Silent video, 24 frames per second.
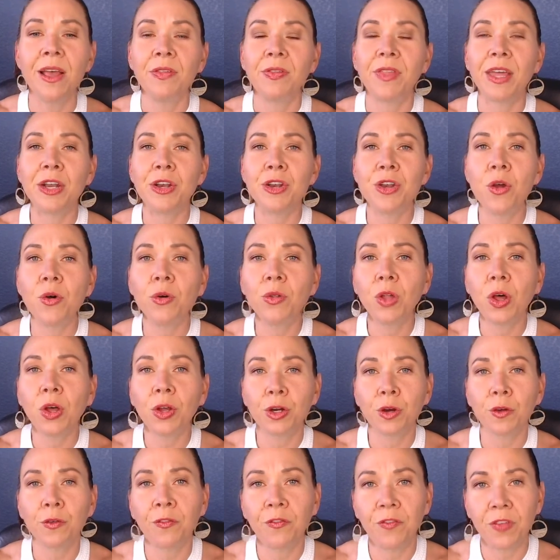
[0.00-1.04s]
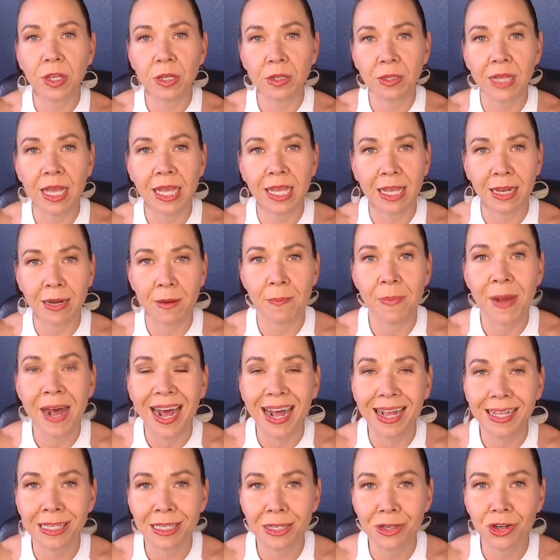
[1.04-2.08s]
they no longer feel like an
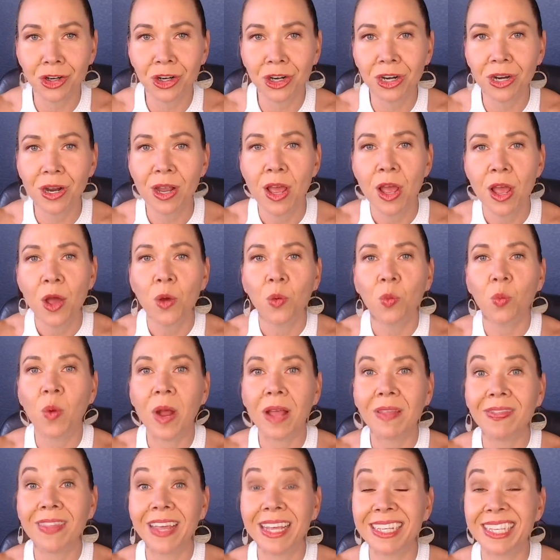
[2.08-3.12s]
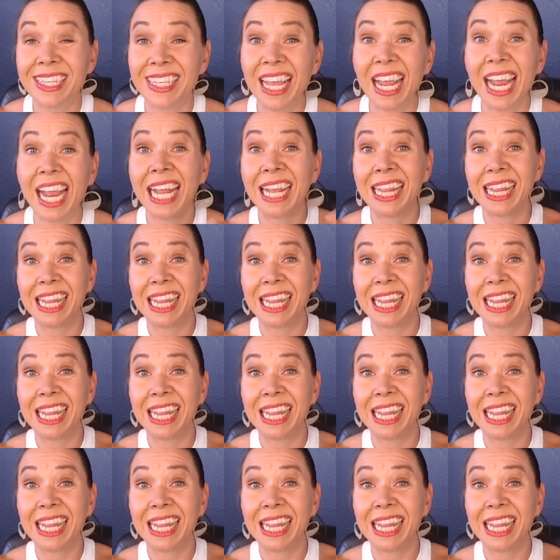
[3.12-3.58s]
imposter when they say,